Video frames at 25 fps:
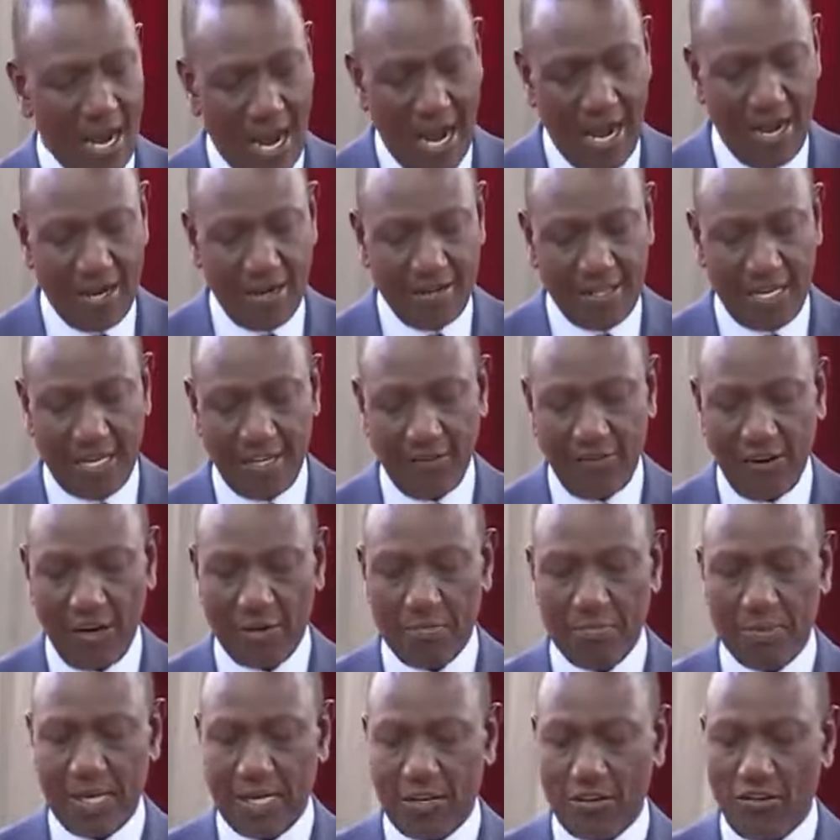and the
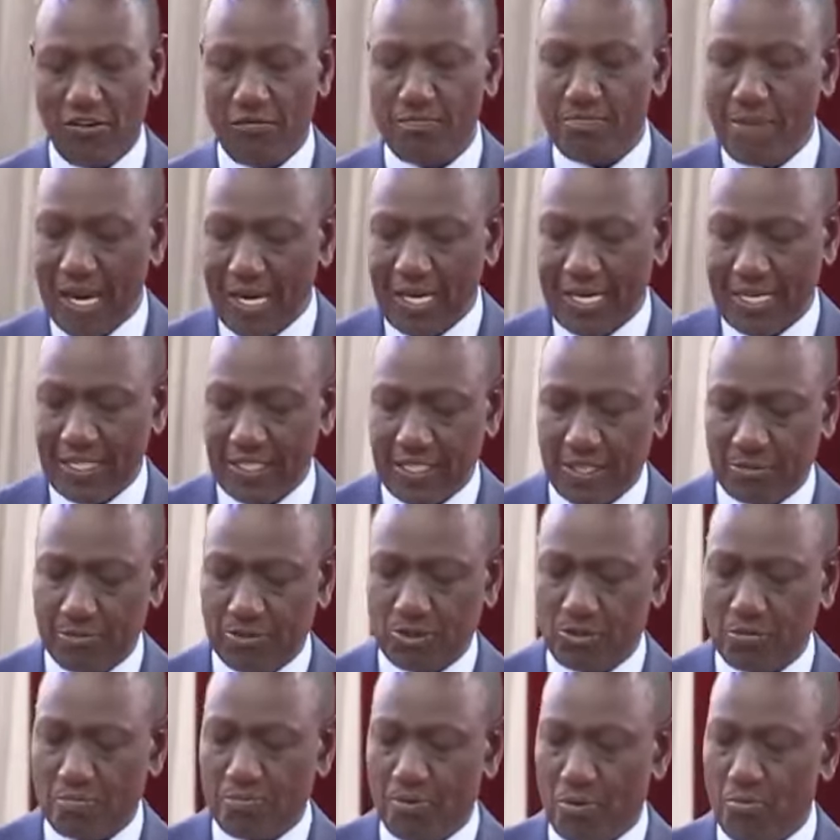development of
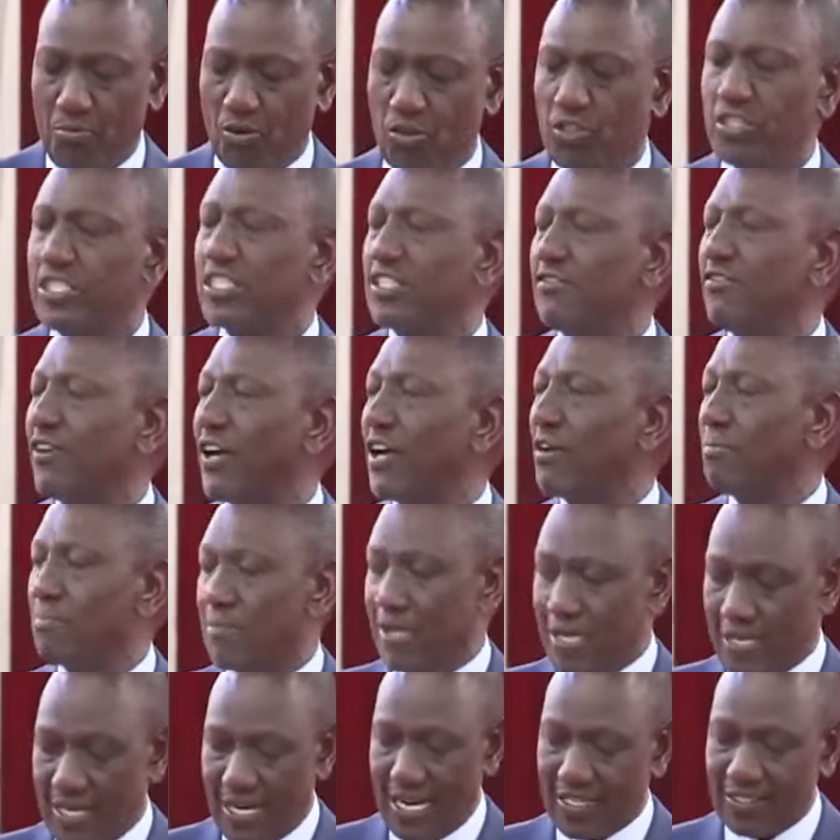mechanisms to promote
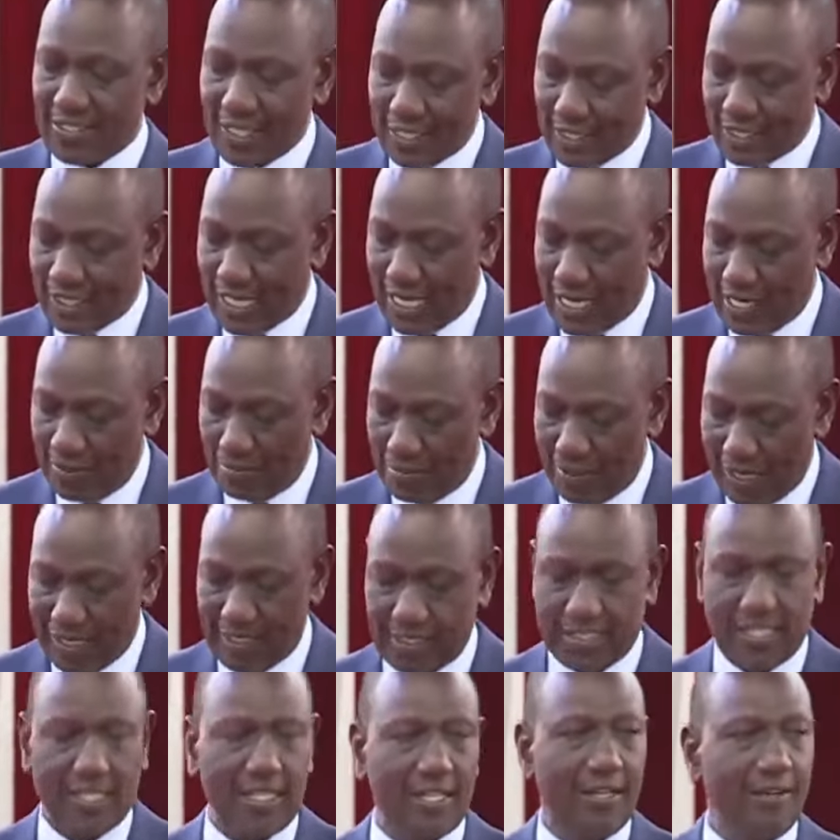development and
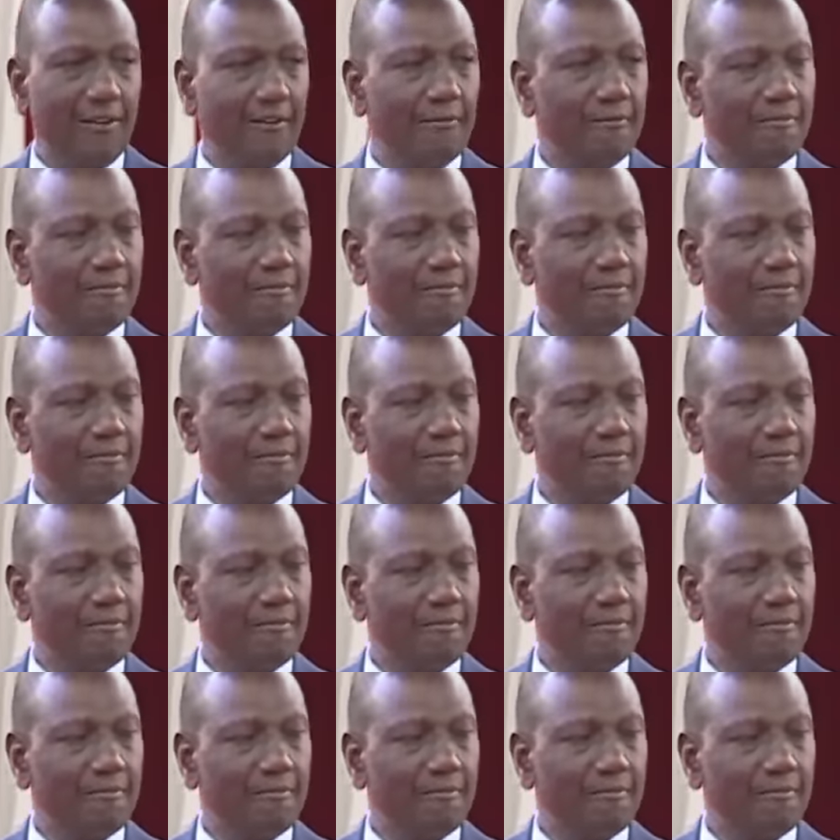sustainability.